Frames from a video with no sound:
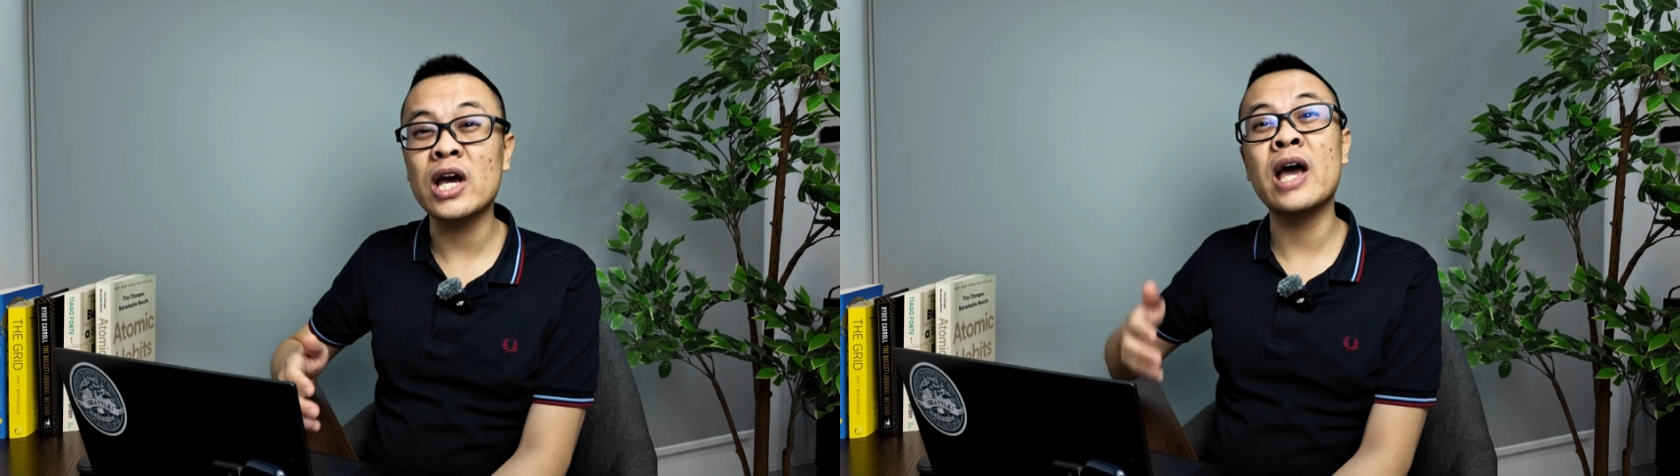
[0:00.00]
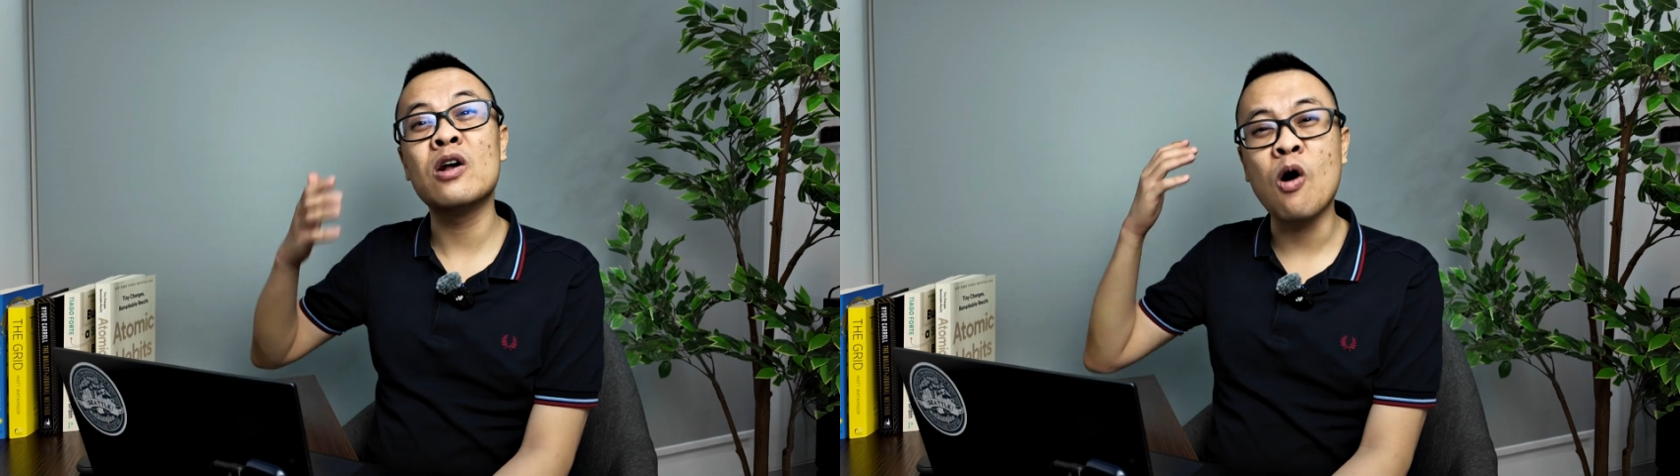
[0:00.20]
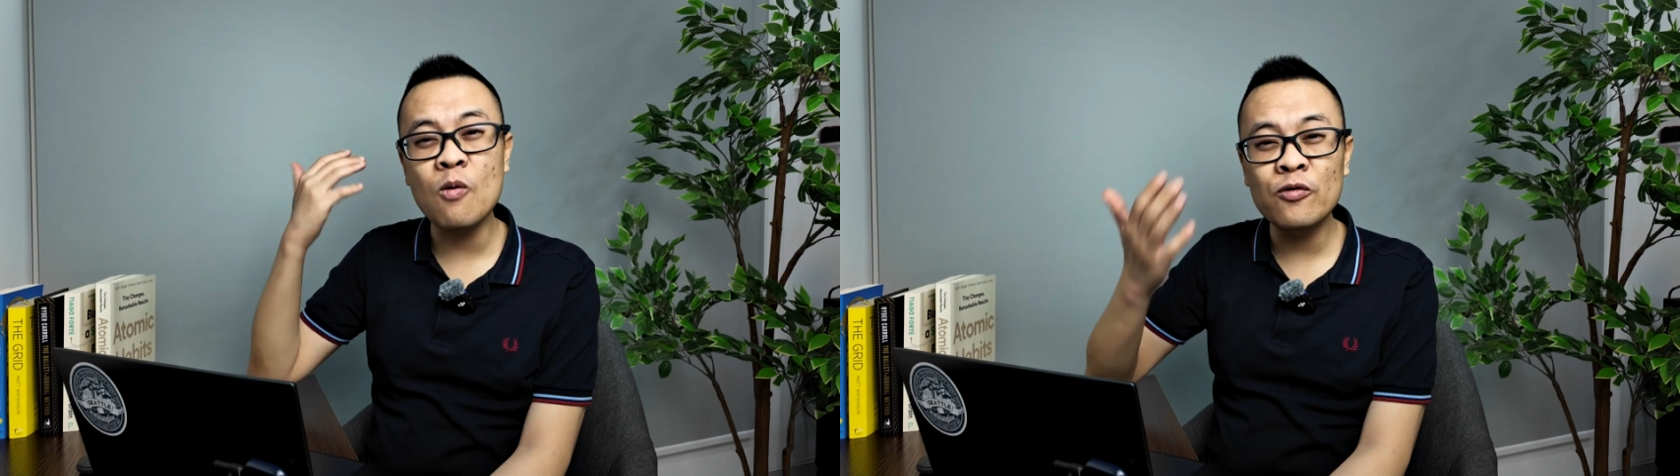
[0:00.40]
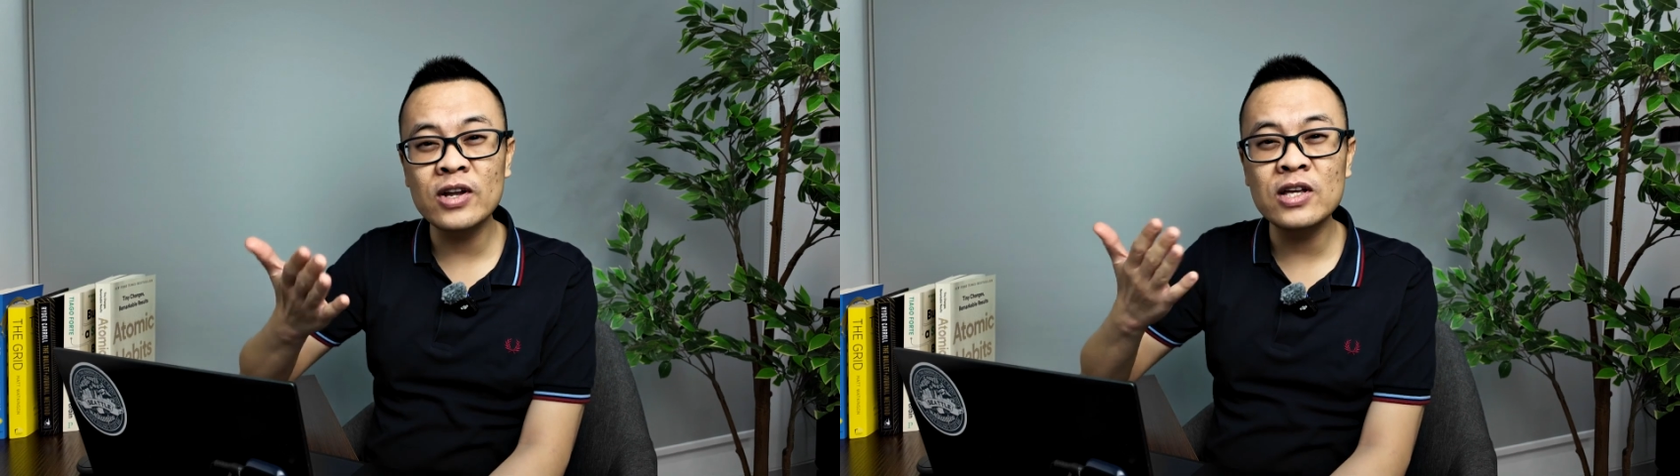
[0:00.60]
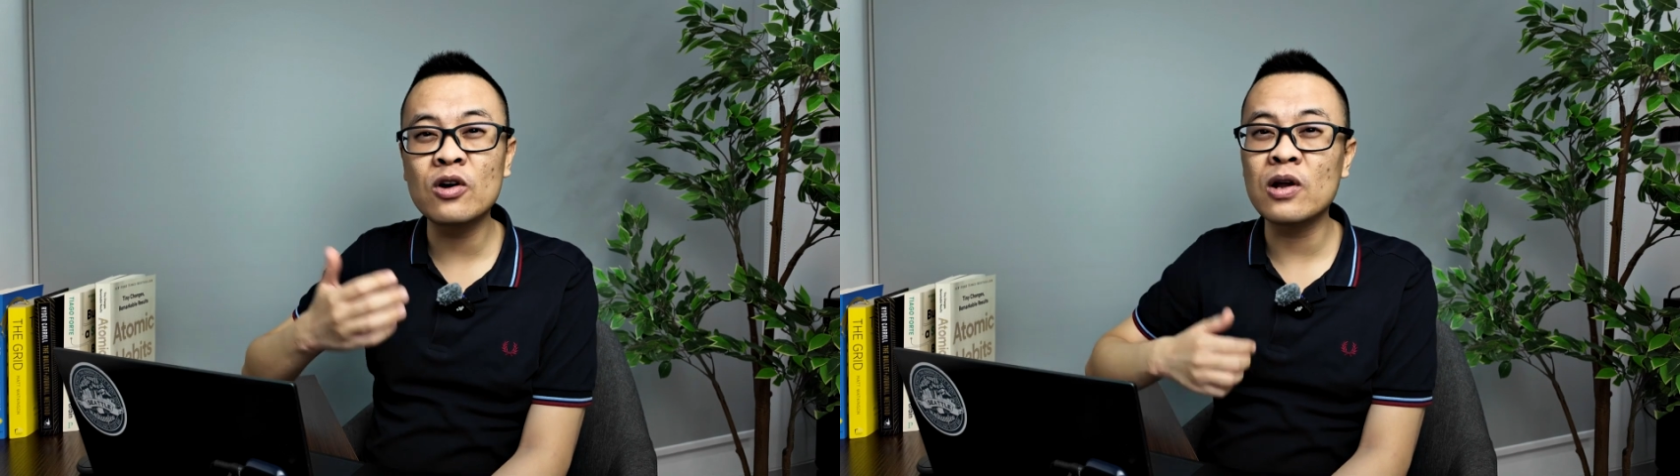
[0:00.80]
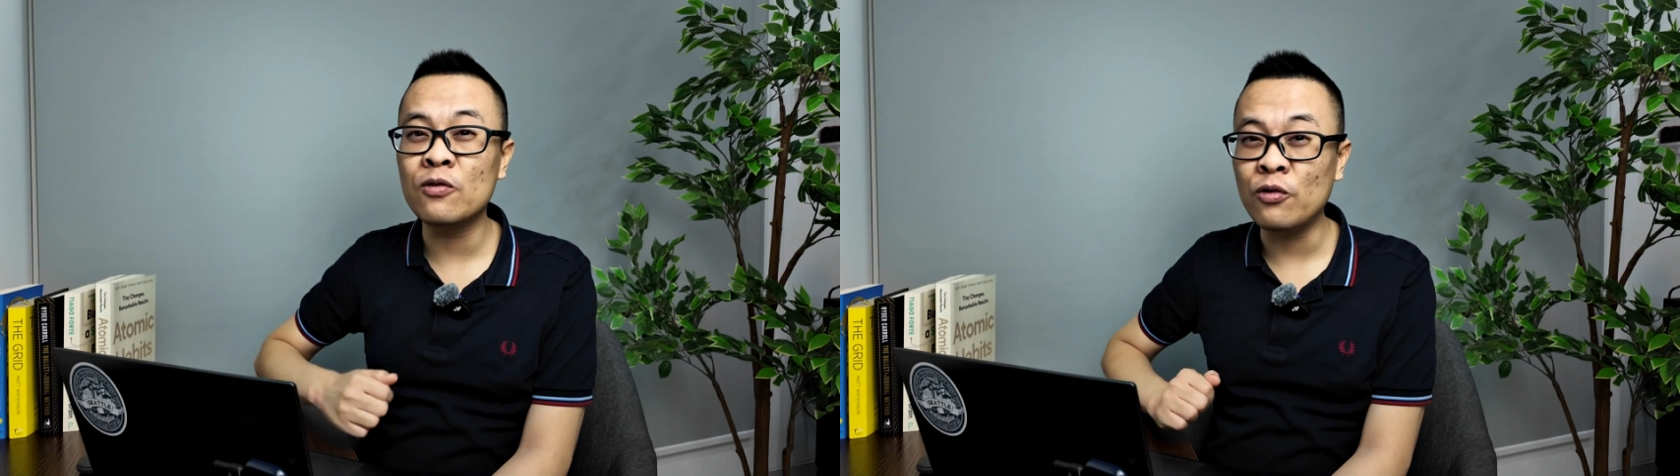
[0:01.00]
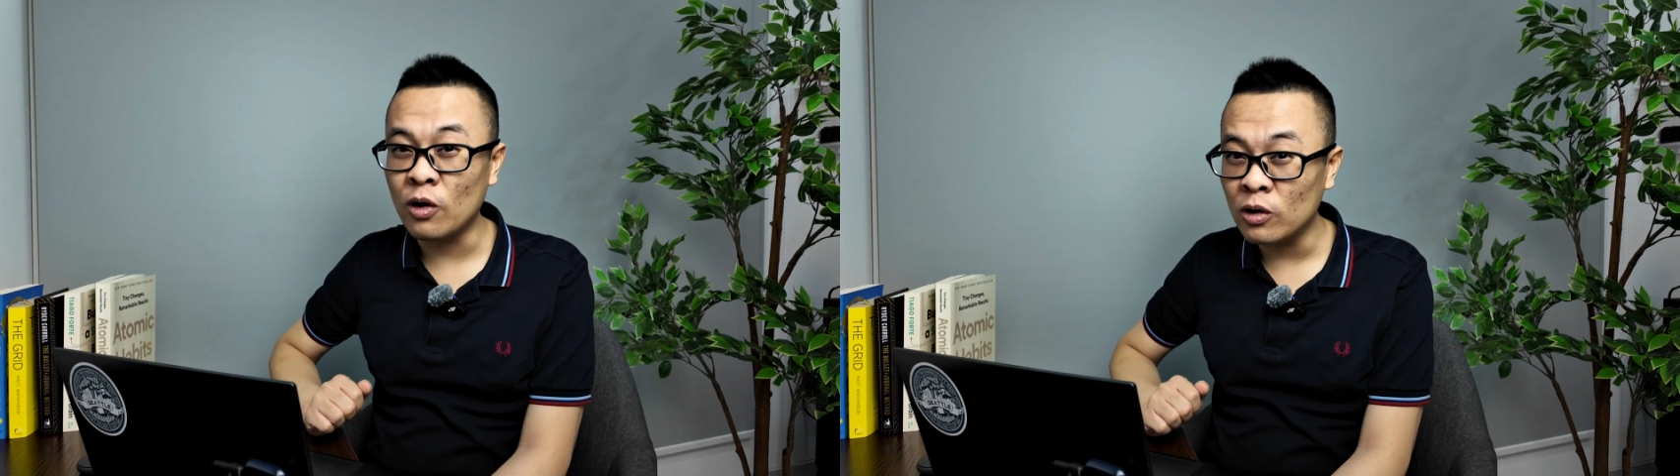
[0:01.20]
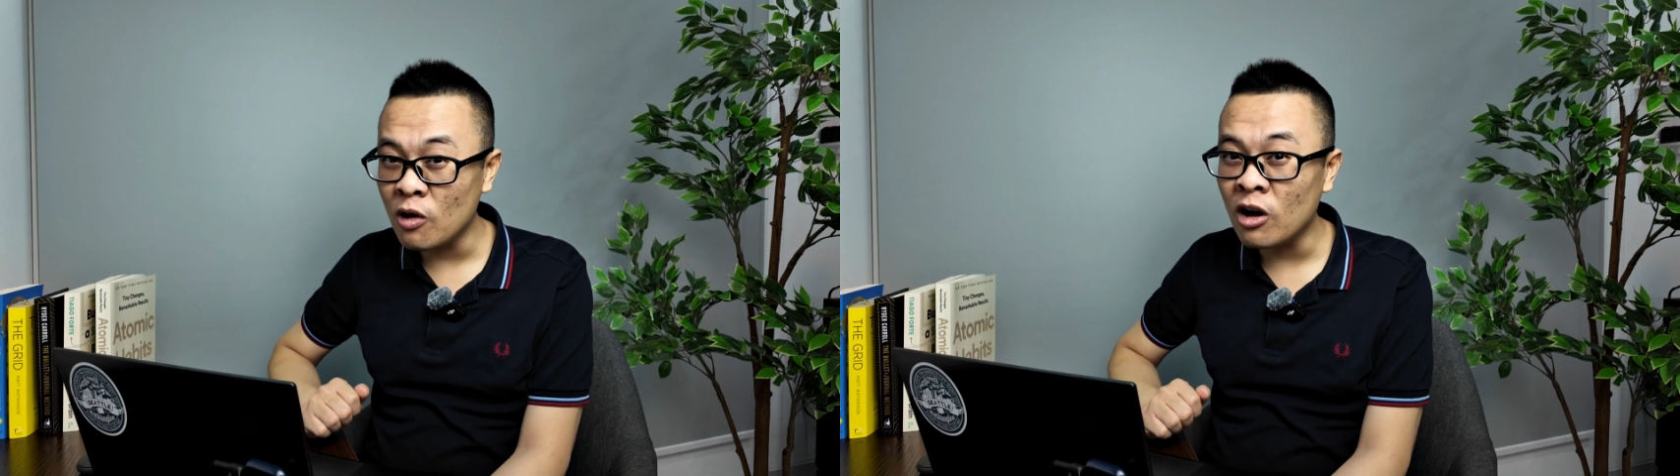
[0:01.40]
and hopefully you can
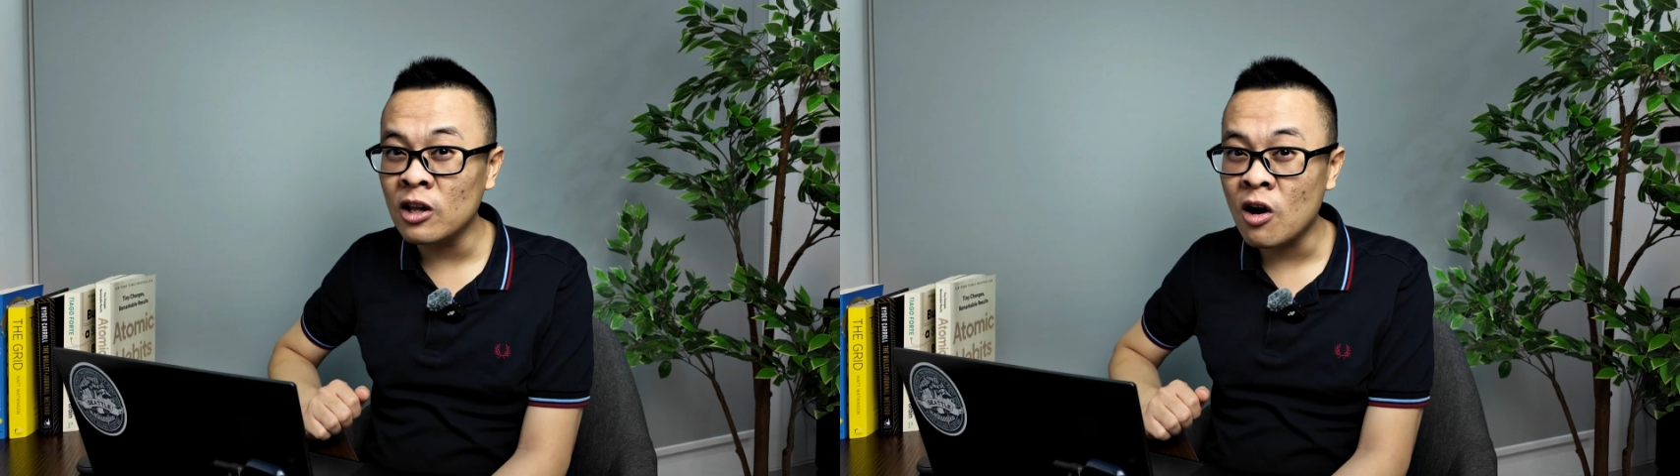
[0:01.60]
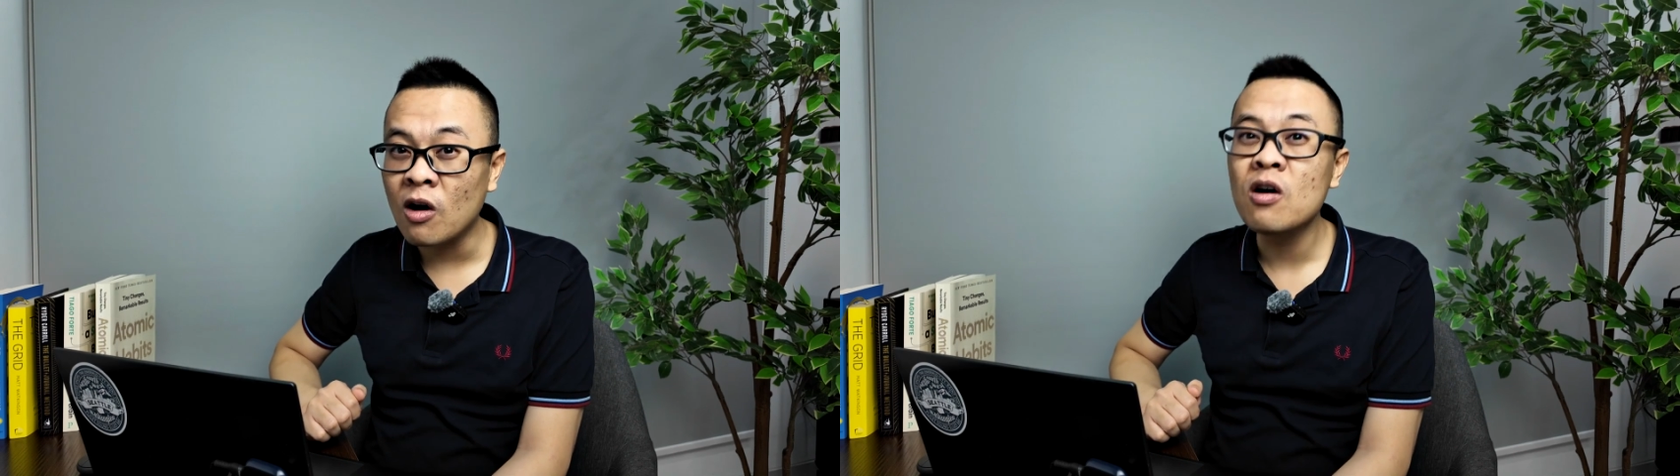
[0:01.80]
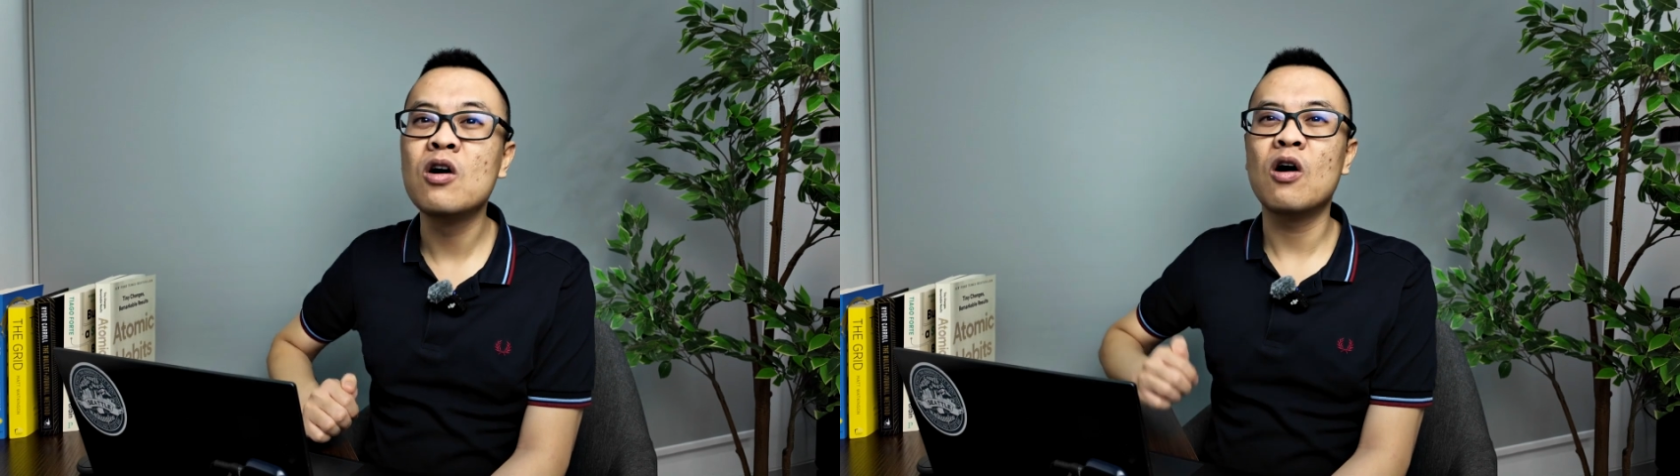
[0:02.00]
follow along